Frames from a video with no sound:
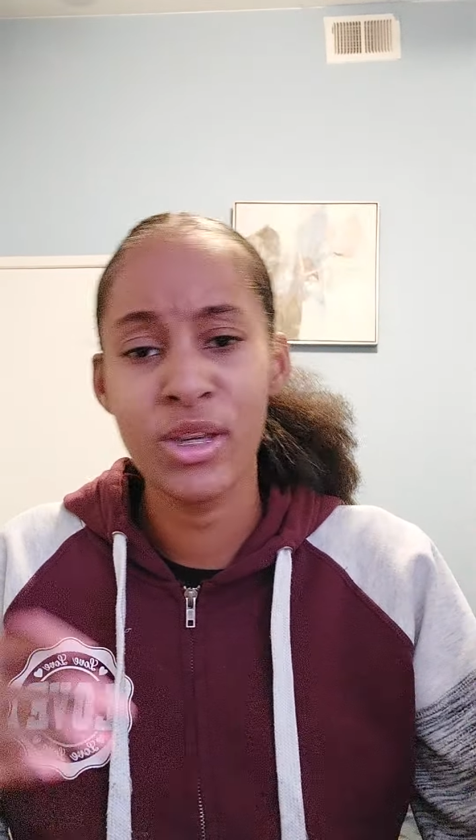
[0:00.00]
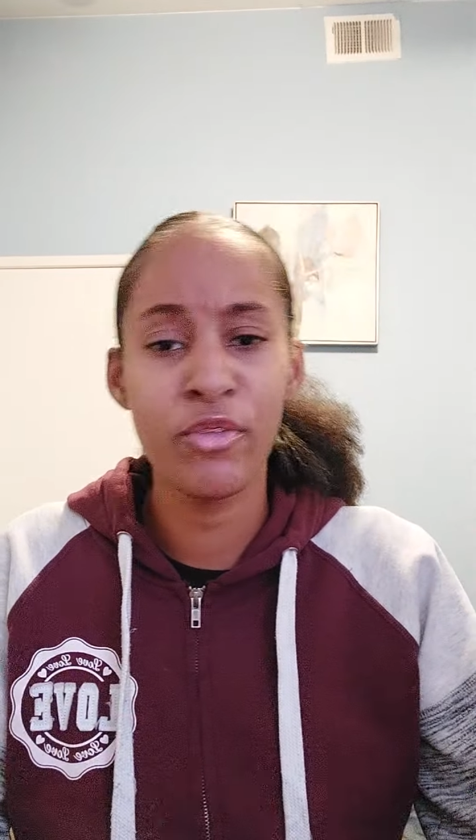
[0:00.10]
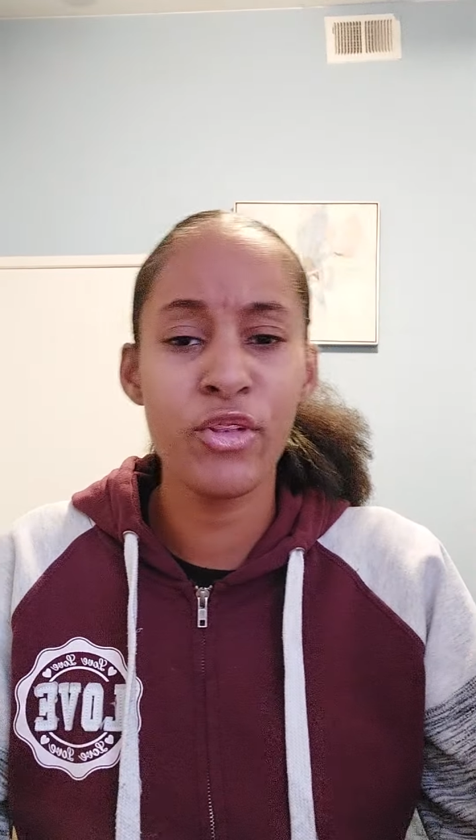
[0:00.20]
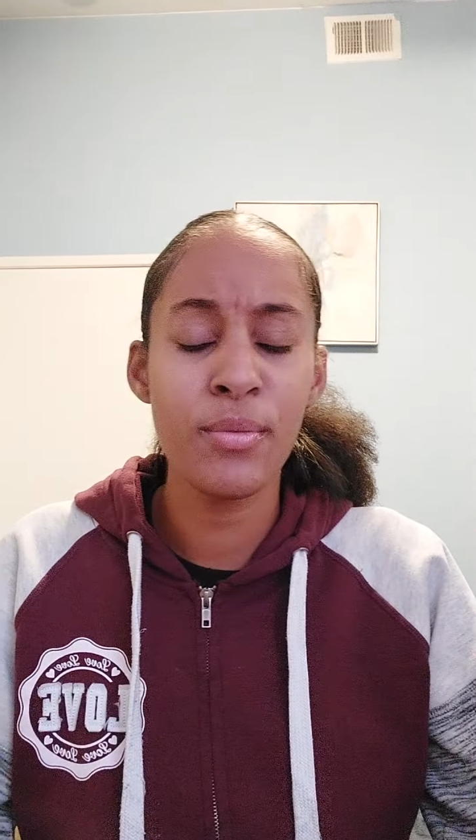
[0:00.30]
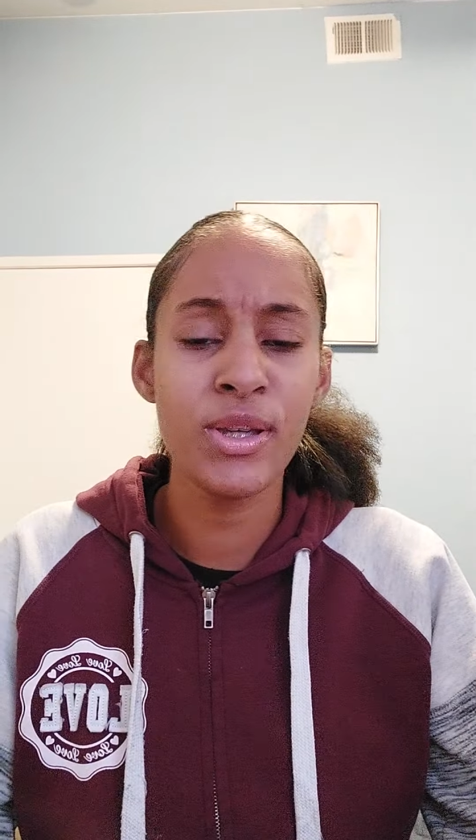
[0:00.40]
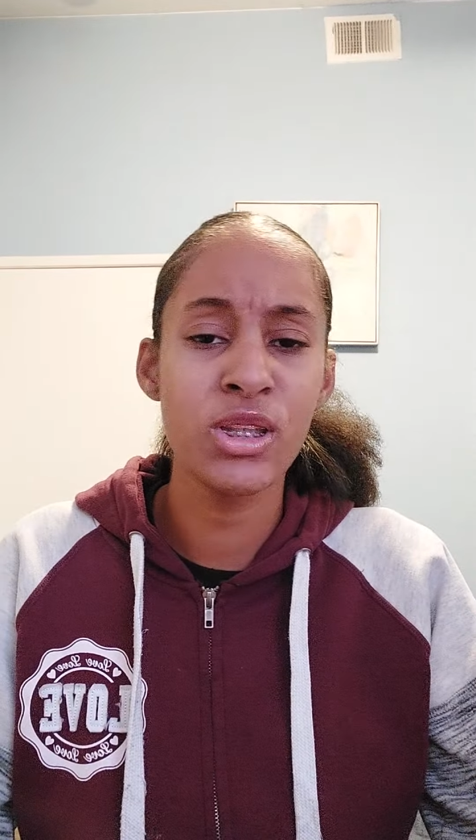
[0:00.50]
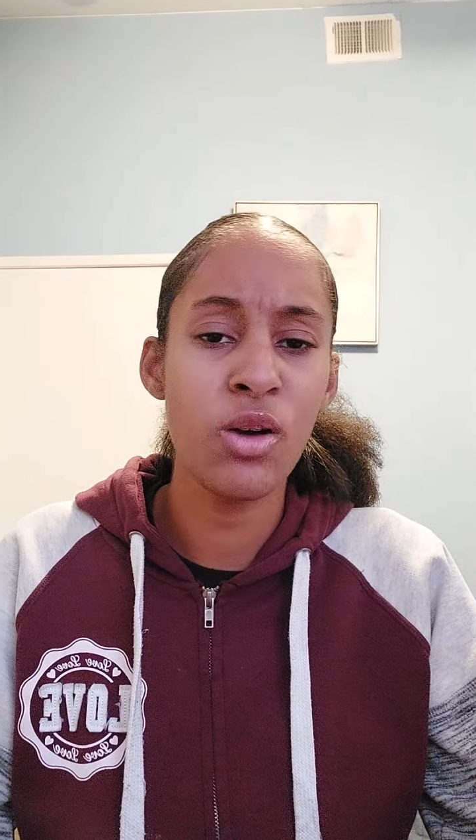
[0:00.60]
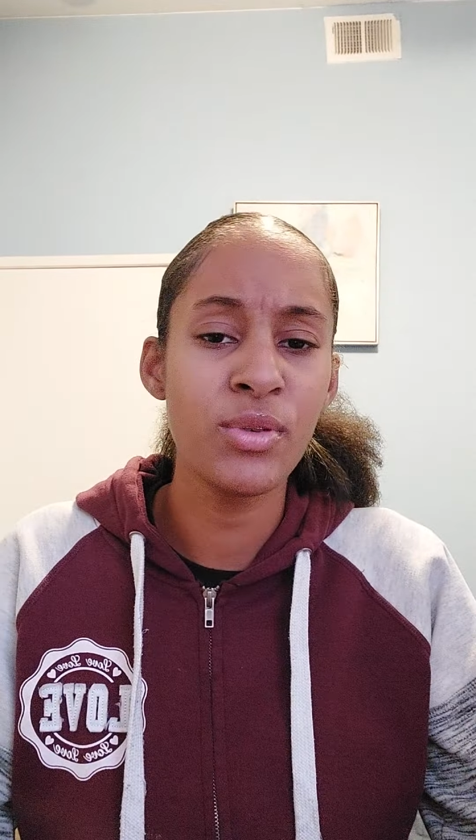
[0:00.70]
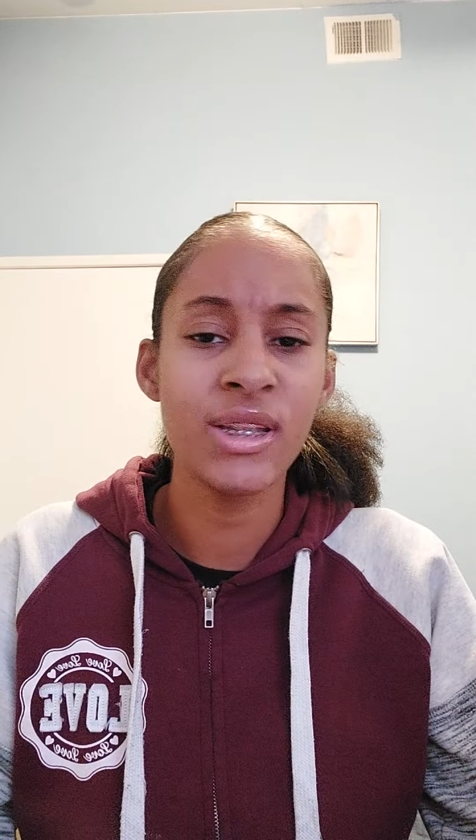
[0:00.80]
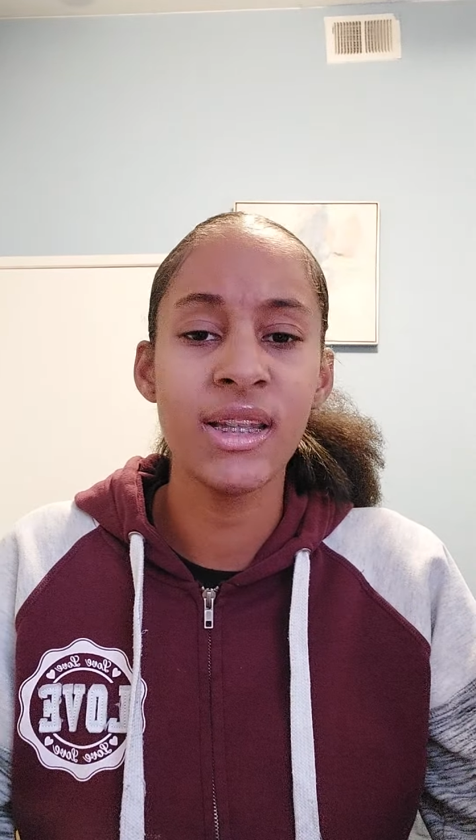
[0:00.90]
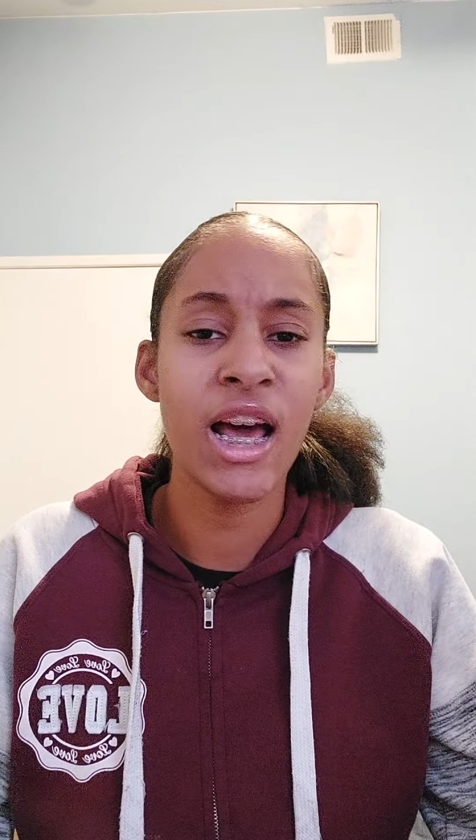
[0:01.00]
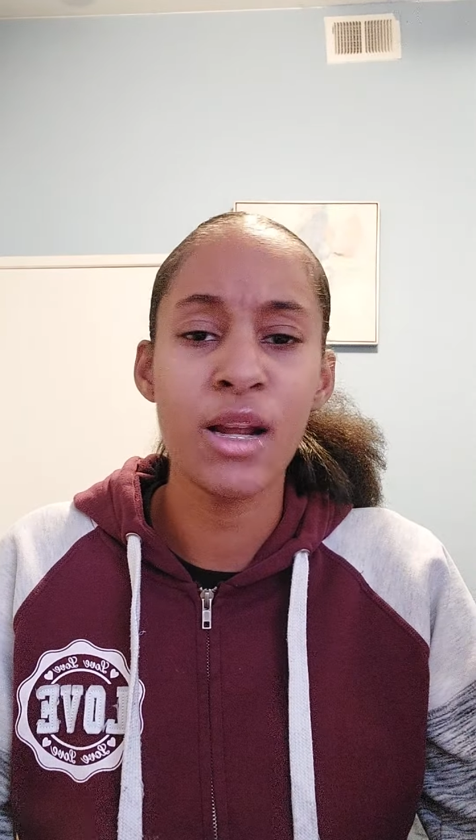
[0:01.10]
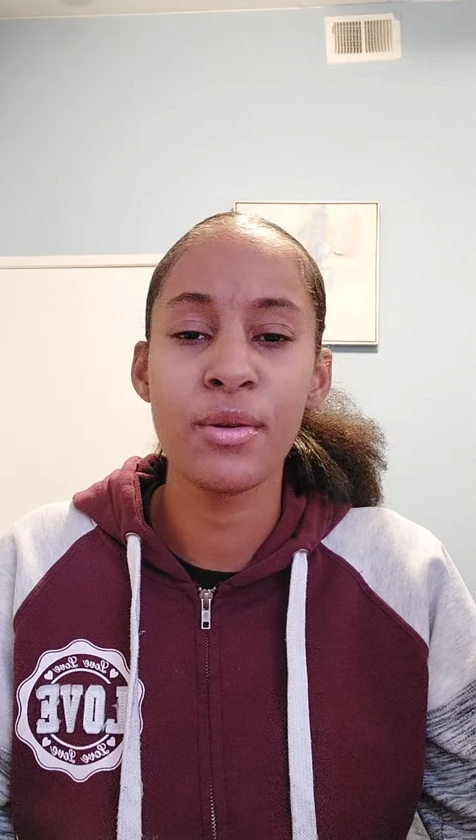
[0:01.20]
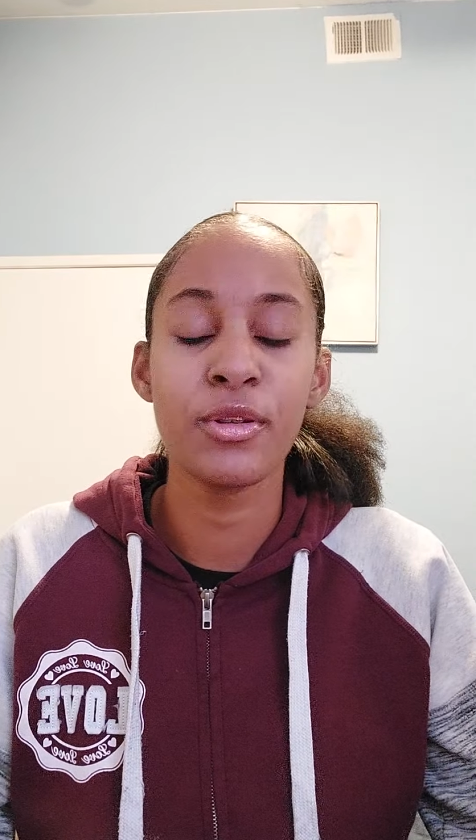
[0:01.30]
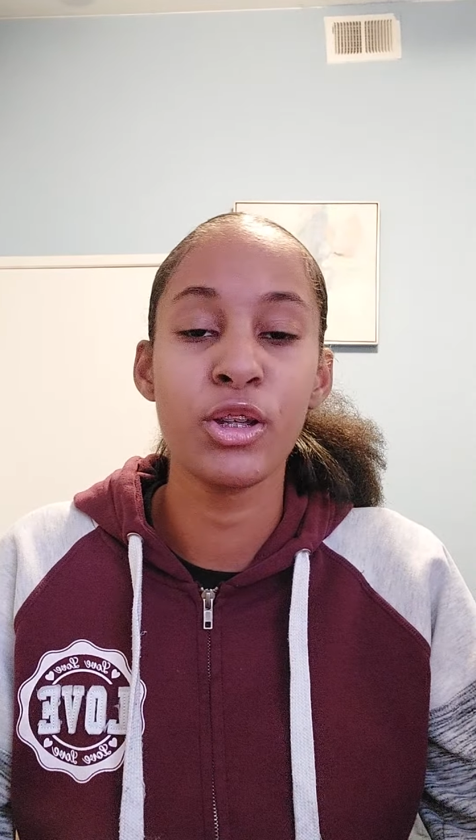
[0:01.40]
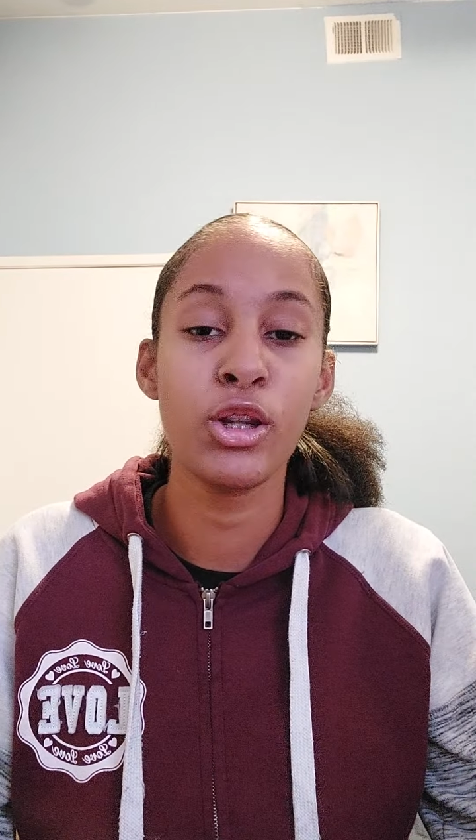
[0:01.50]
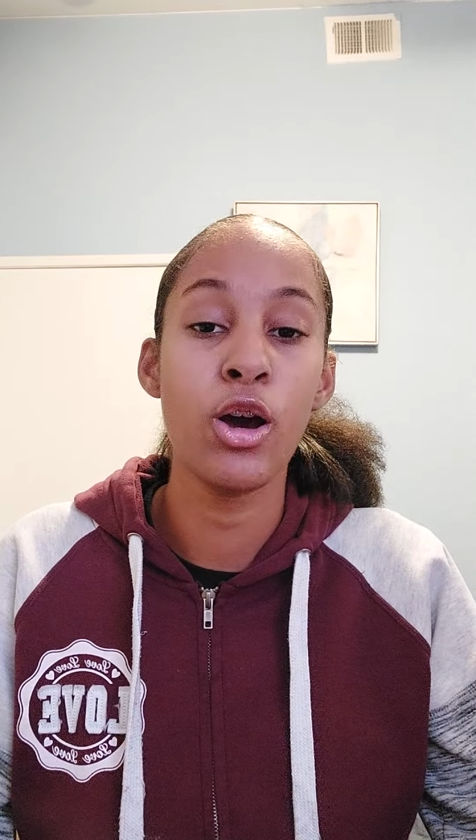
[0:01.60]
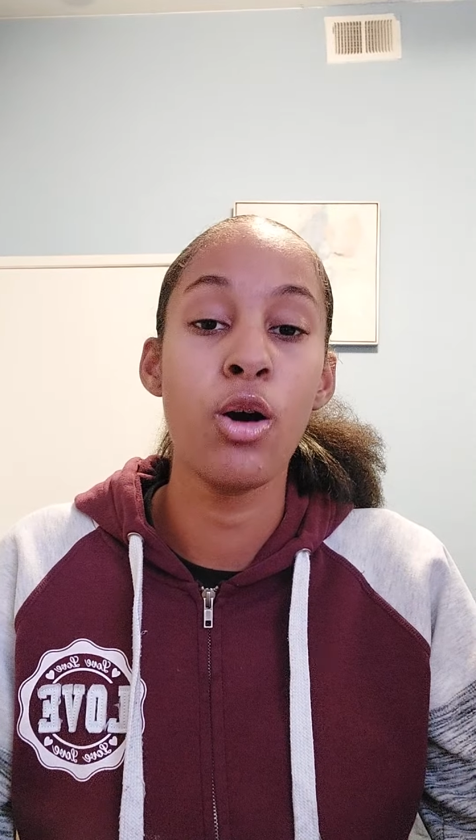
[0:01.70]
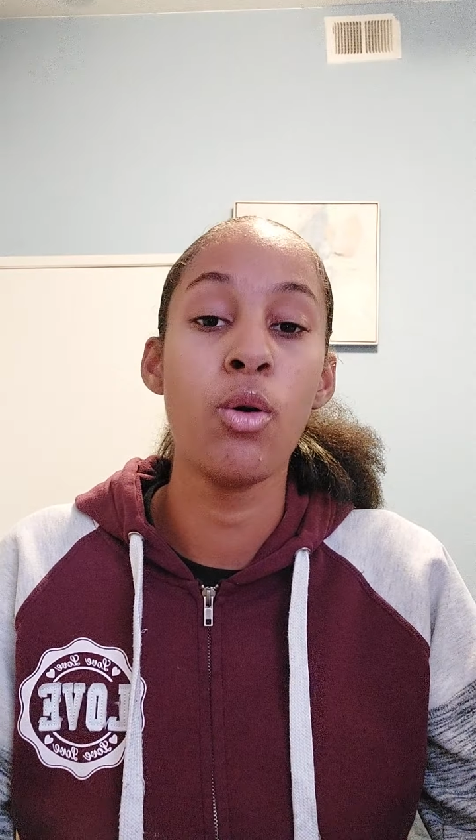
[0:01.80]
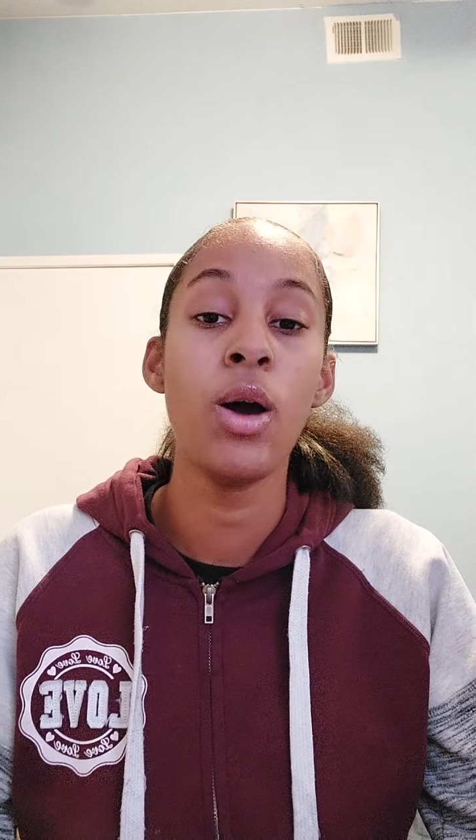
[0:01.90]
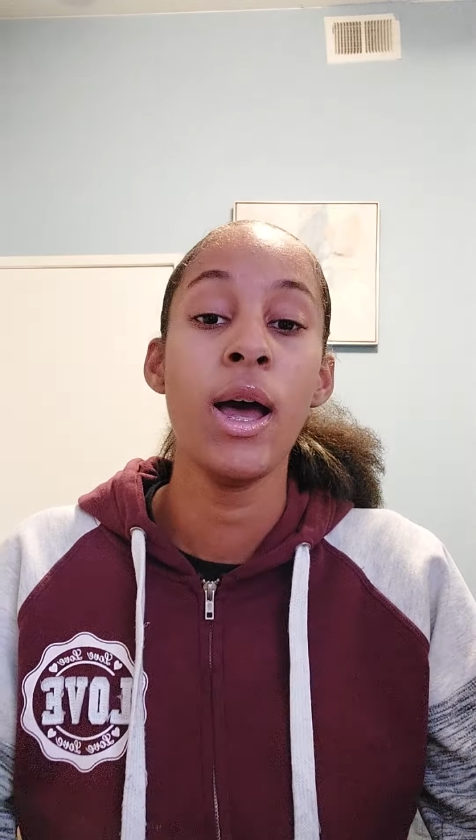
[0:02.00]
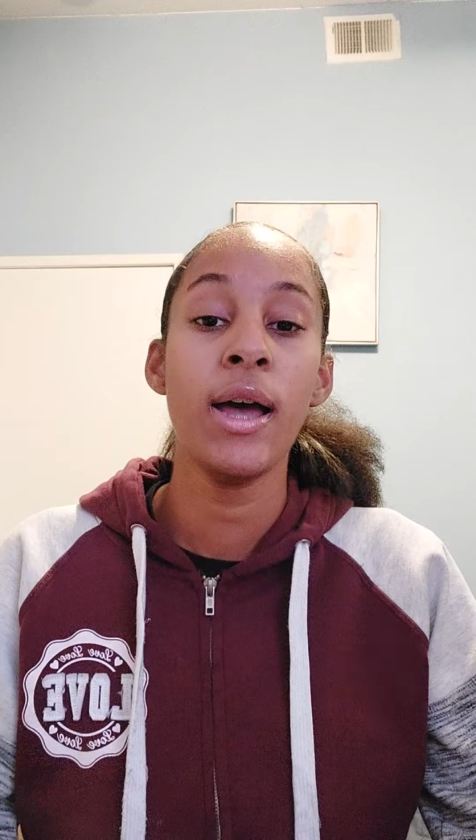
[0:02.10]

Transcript: you feel me so it's a lot of you know